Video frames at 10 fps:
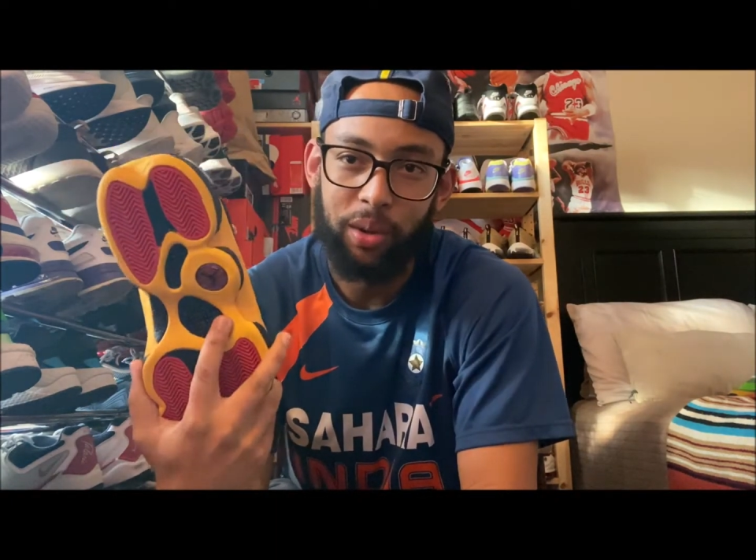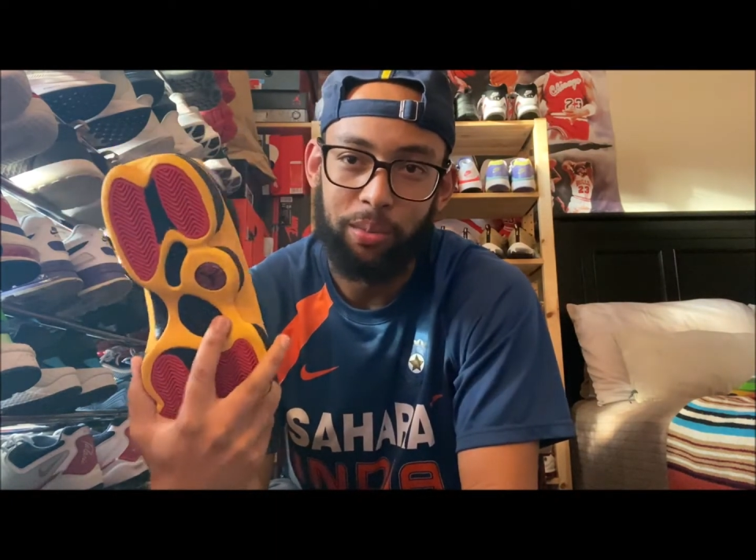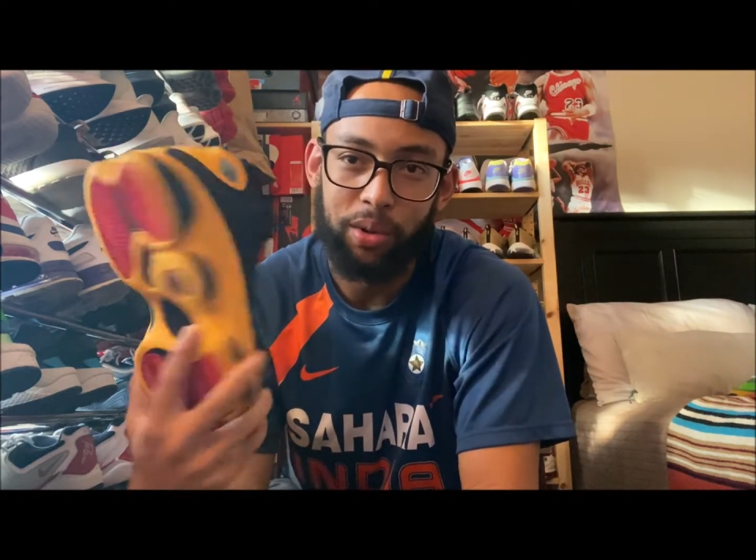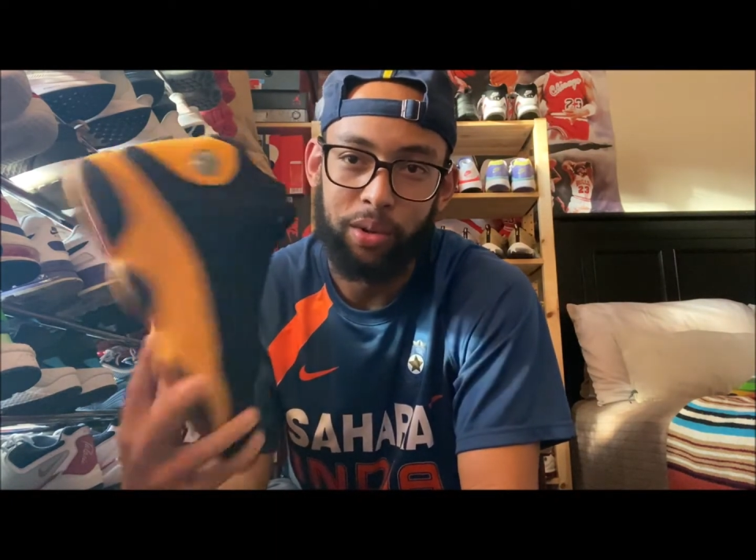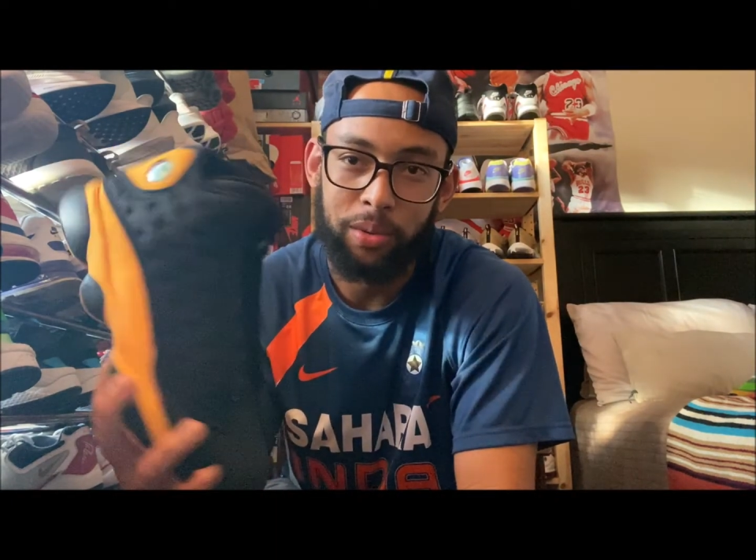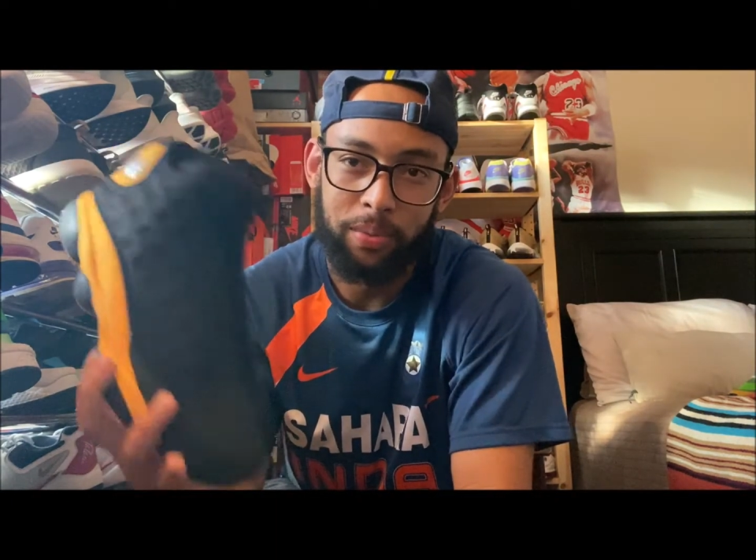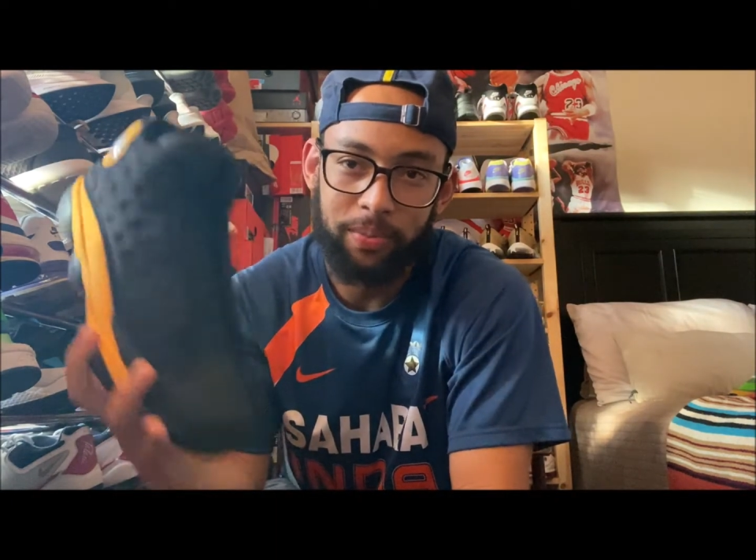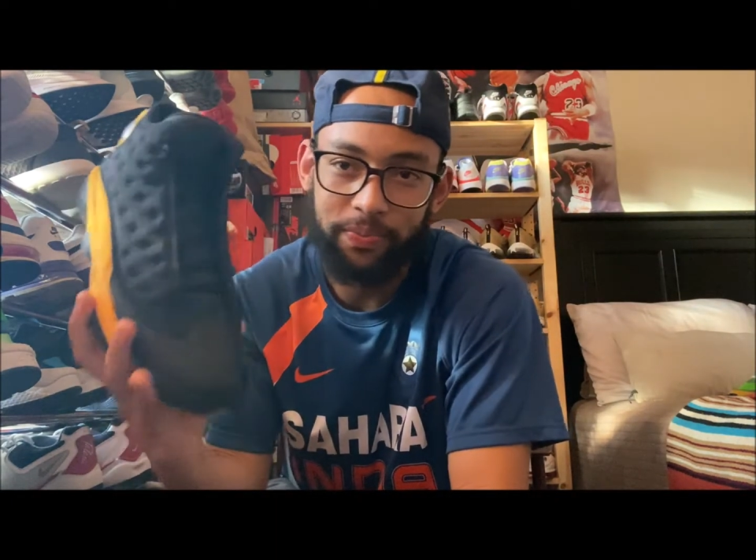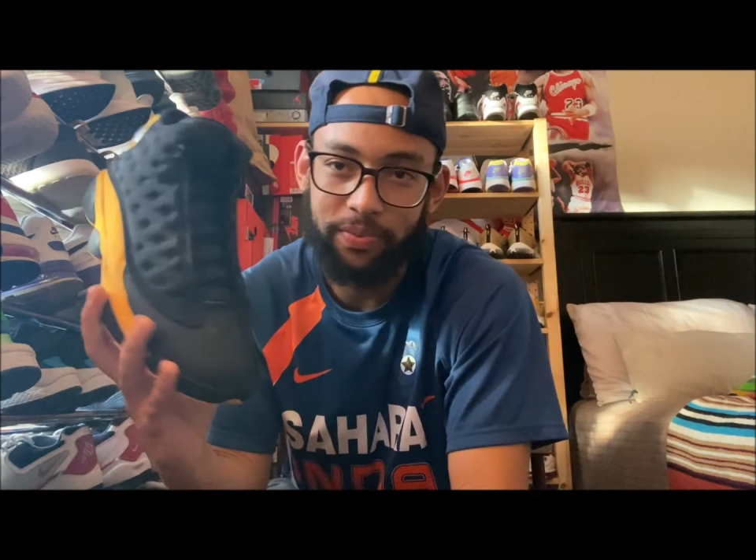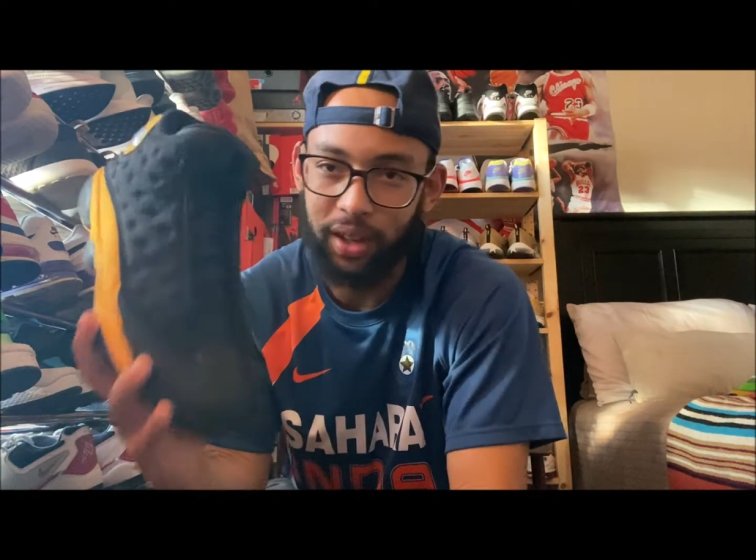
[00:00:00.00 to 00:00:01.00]
Boom.
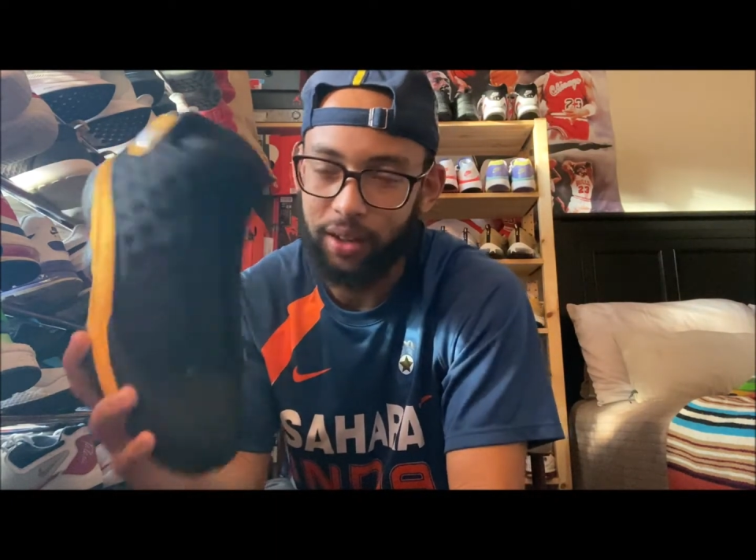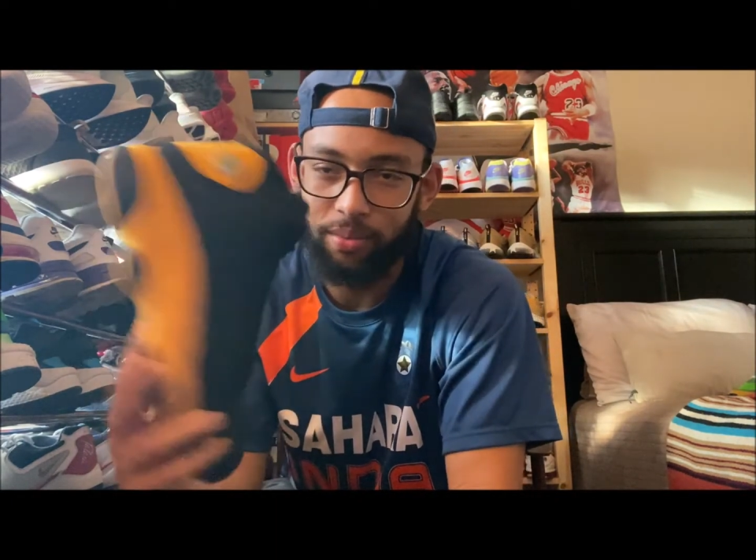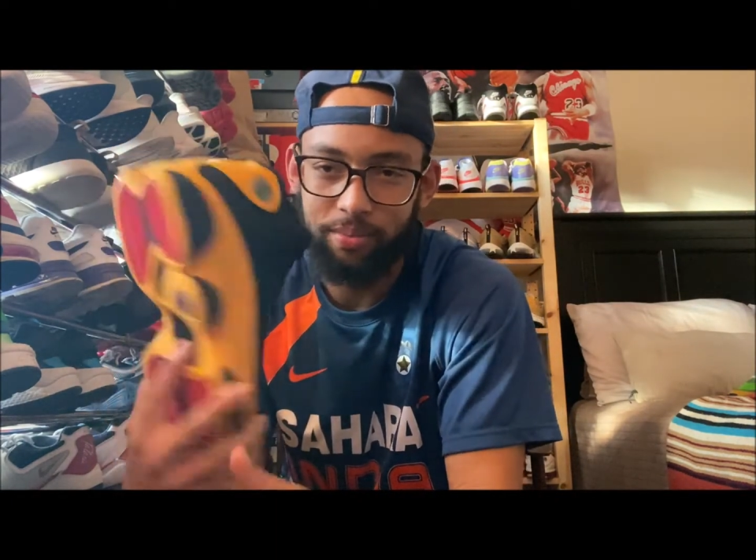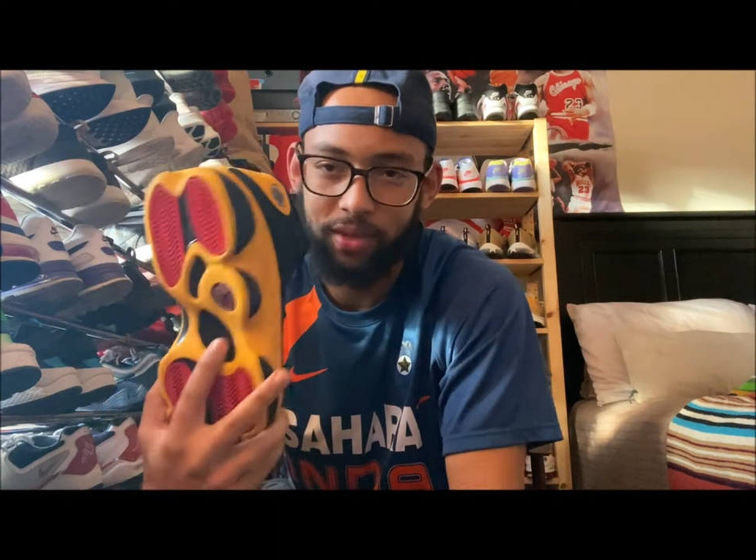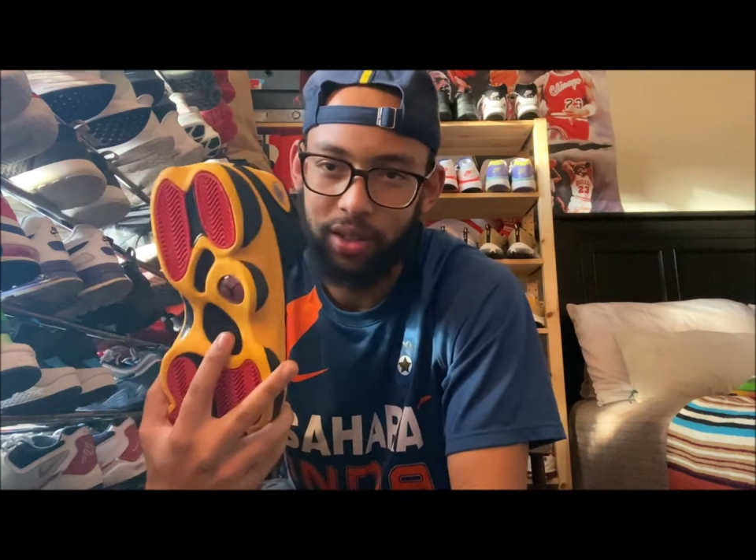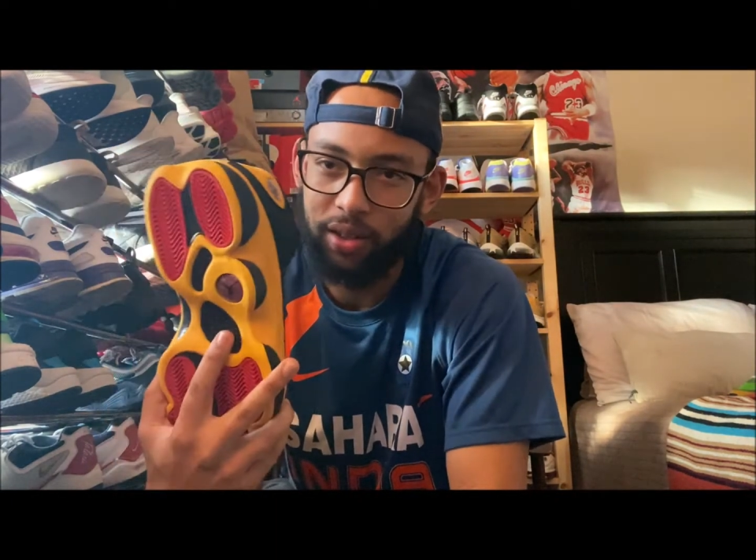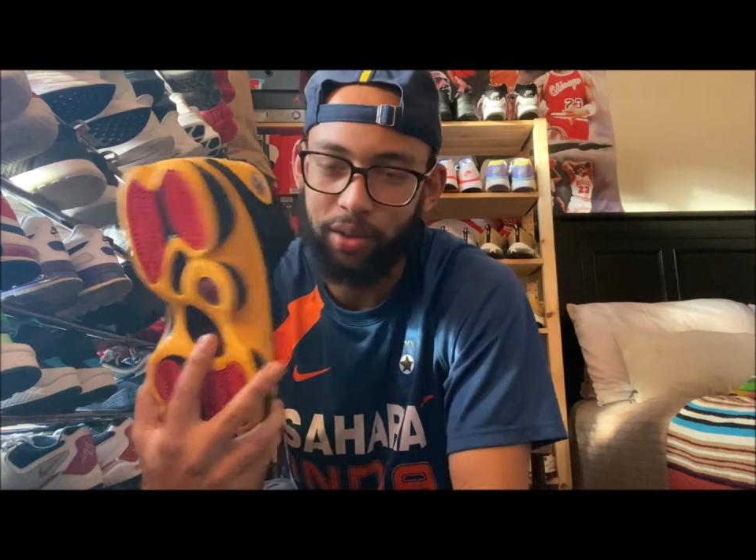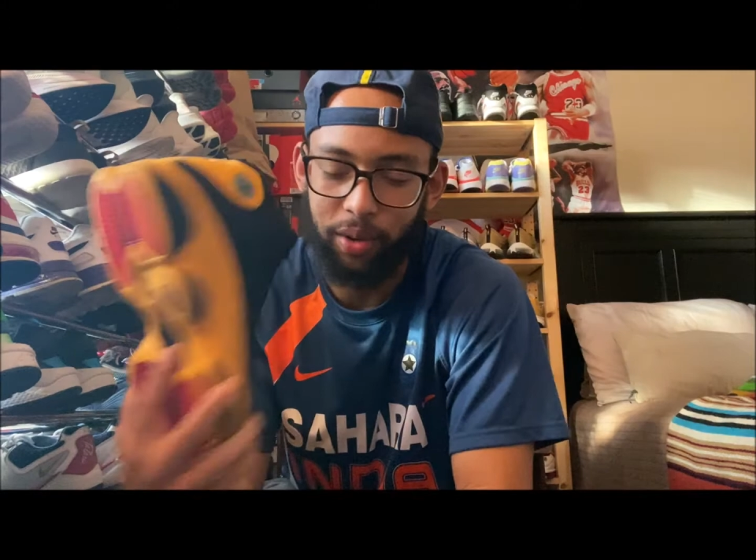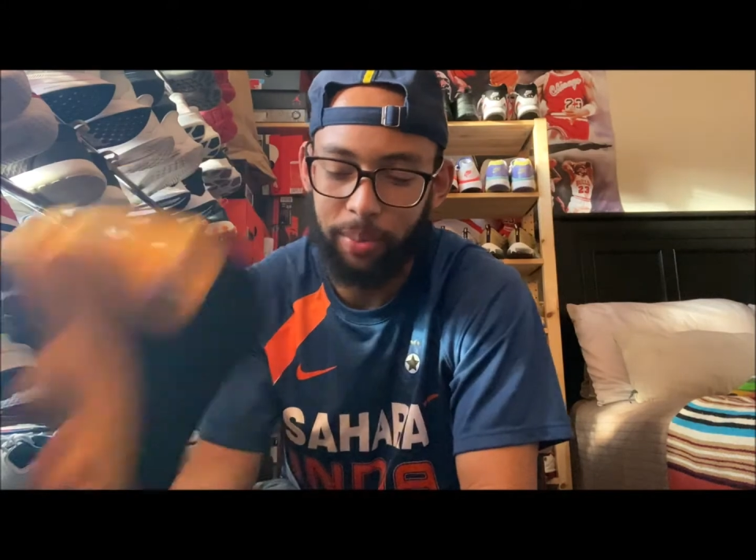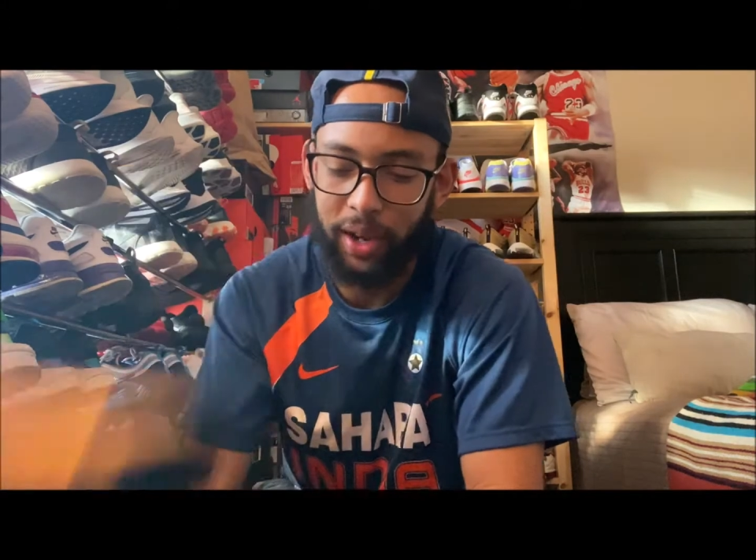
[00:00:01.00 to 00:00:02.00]
Like,
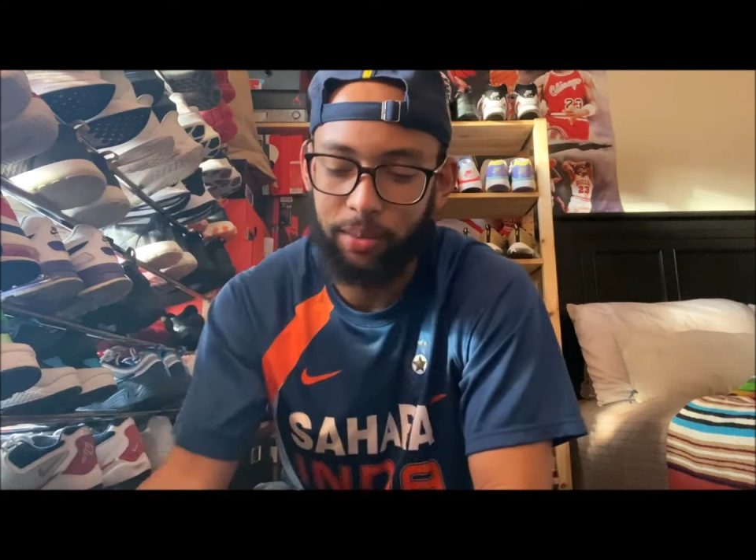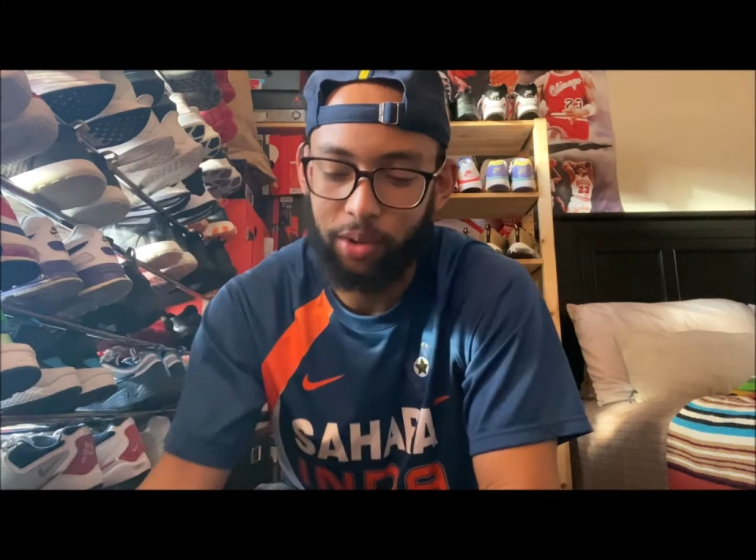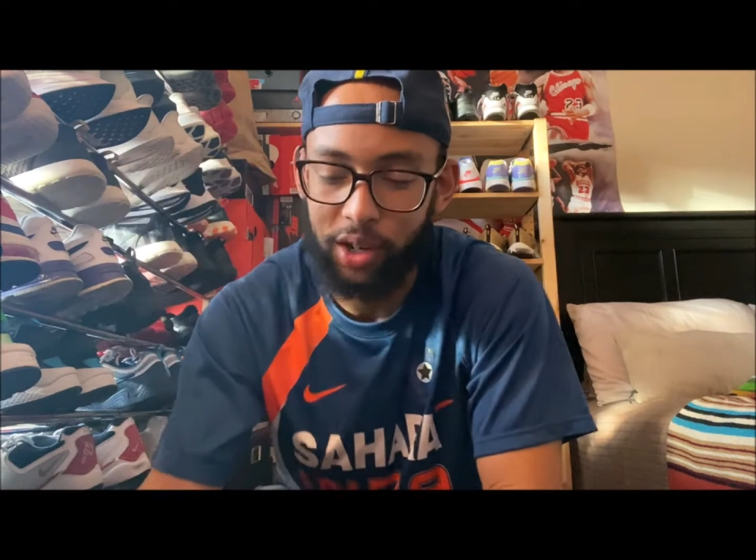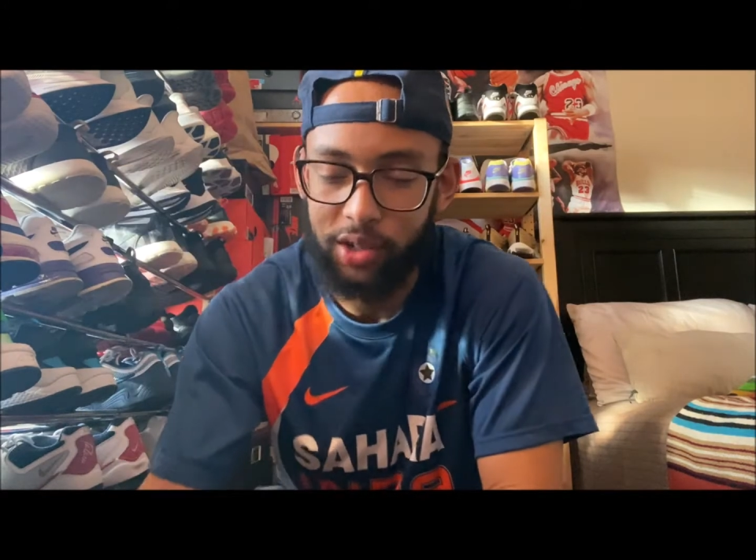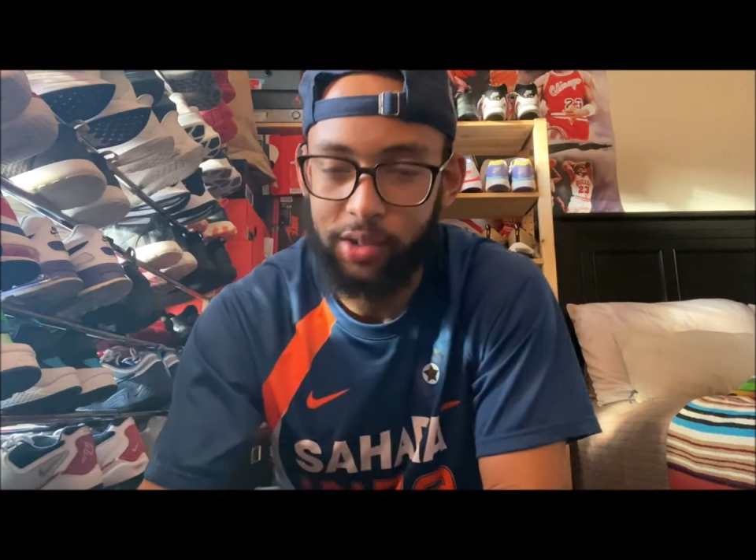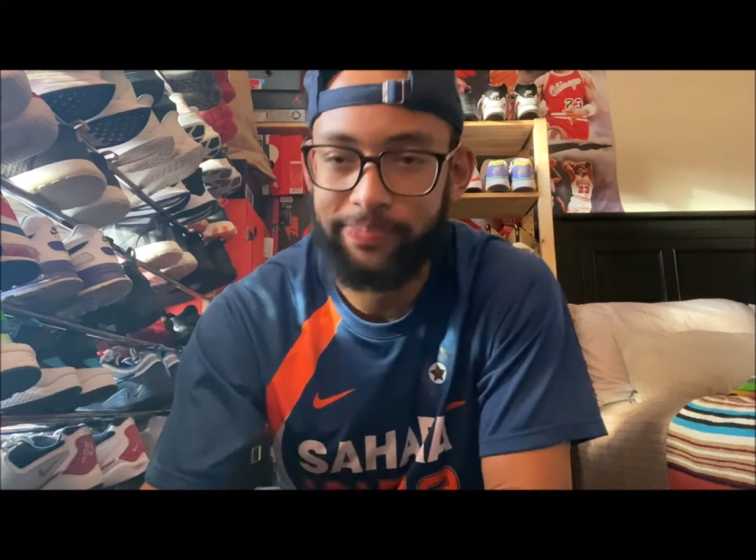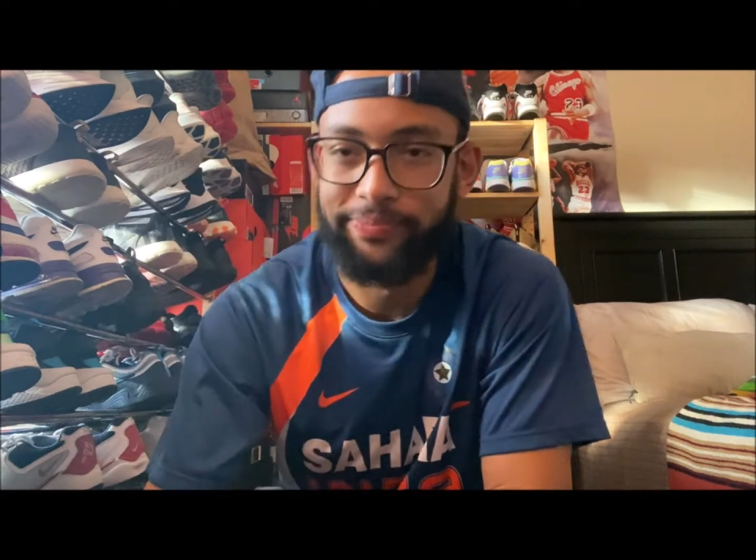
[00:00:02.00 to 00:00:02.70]
the red bottom, crazy.